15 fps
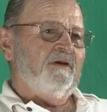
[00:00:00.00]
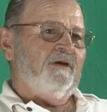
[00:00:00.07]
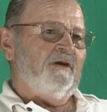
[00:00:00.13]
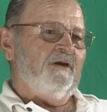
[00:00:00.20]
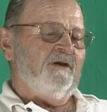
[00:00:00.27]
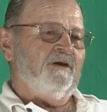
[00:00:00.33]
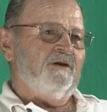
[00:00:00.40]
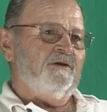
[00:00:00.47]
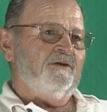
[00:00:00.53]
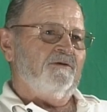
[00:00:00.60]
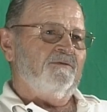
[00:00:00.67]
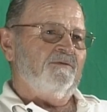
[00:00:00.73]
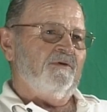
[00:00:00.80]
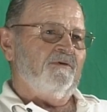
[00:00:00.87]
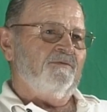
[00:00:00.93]
And
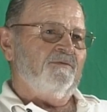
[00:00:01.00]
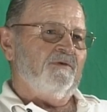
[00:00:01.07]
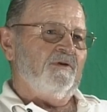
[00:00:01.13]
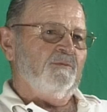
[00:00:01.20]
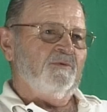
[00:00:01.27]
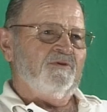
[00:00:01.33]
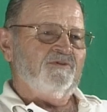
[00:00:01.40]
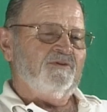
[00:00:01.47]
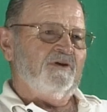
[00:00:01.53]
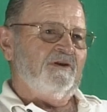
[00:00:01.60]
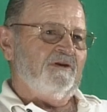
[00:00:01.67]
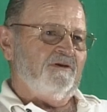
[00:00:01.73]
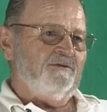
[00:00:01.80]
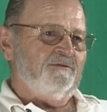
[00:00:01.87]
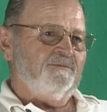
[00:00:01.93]
if, if, anybody's got
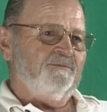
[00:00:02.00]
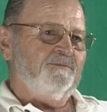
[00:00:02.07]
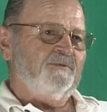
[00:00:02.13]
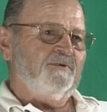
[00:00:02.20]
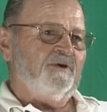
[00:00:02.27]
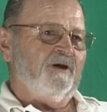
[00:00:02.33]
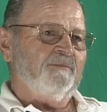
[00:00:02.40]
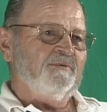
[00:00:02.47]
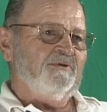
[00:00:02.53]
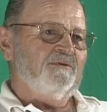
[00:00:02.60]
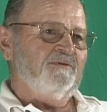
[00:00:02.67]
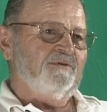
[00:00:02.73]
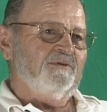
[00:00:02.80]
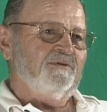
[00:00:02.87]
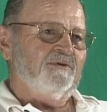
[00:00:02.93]
a copy
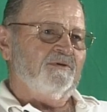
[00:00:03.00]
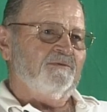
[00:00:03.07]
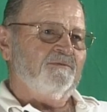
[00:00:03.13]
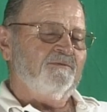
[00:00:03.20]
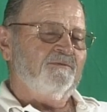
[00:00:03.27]
of the uh,